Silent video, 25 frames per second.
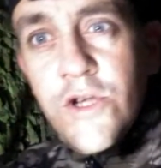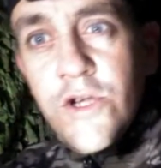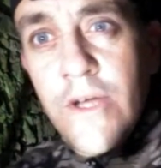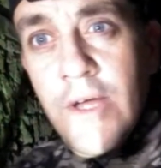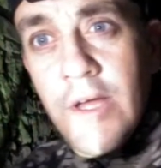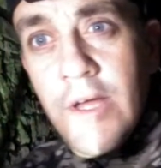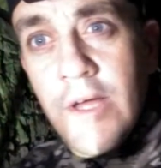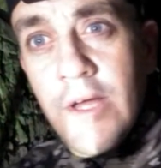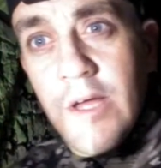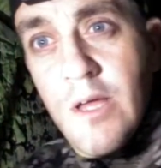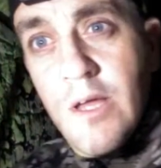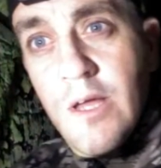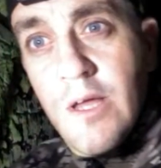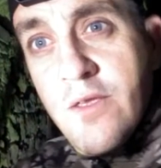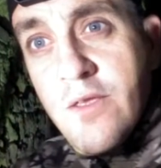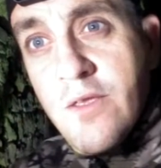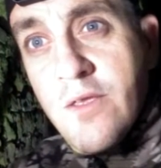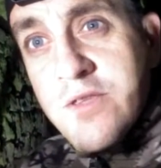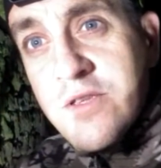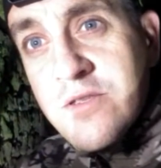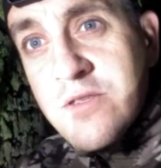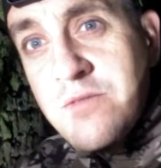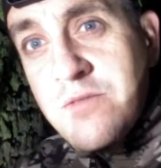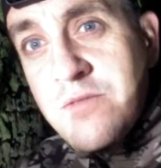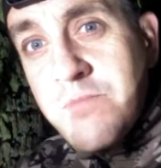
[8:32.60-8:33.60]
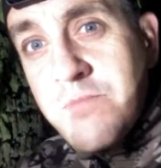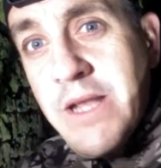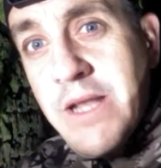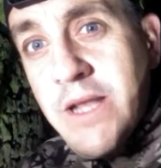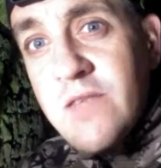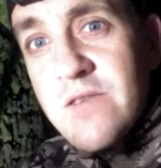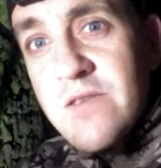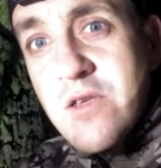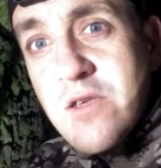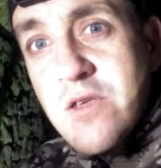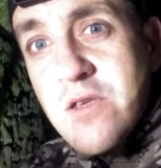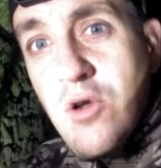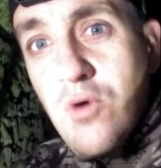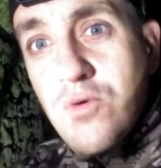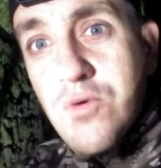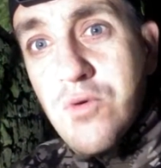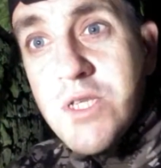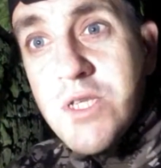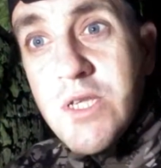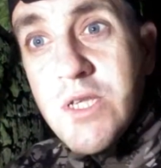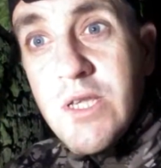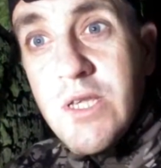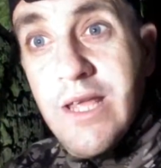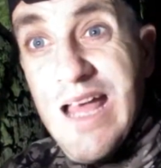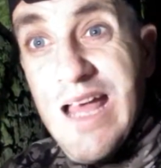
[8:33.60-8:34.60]
that there's many the ghosts
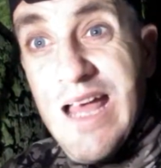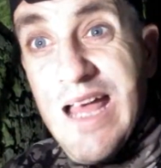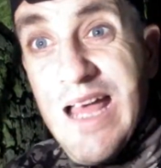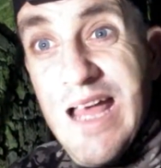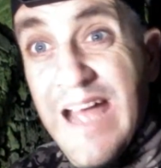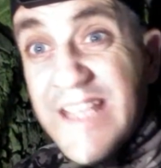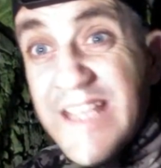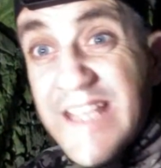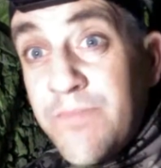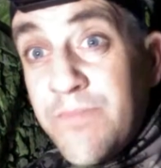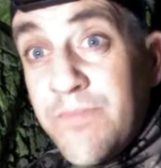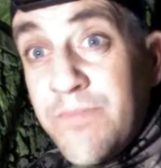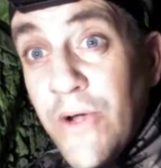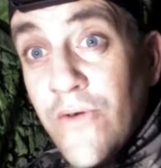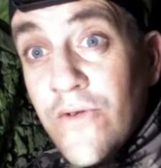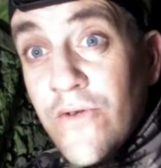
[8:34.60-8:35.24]
and spirits